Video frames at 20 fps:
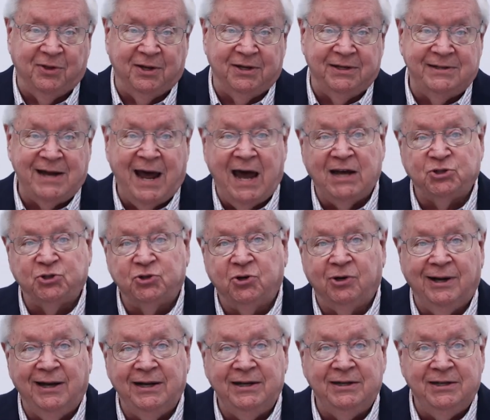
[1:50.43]
the
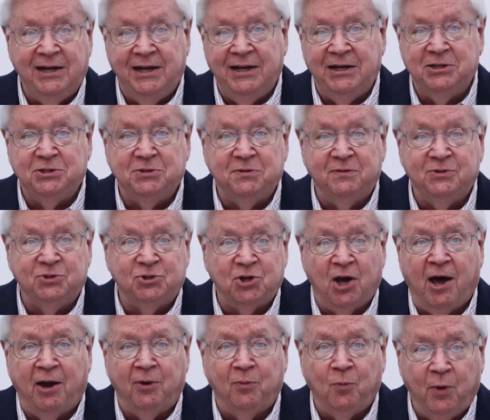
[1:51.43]
dastardly deeds of
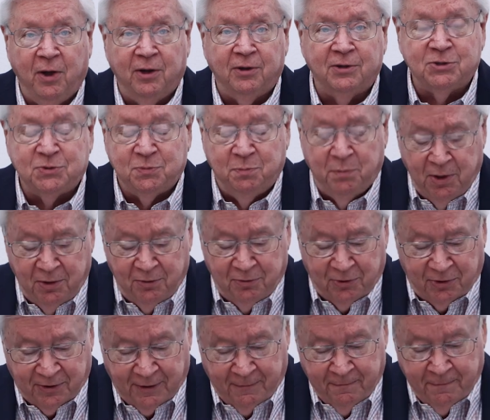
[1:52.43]
John Wilkes
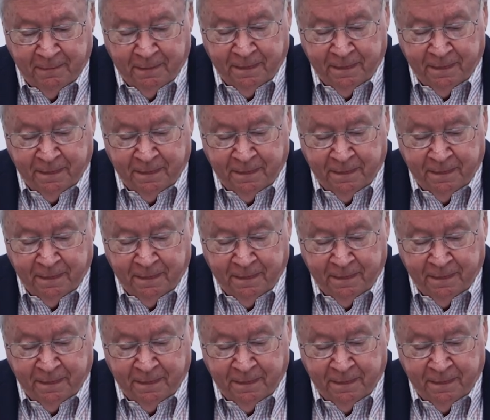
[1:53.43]
Booth.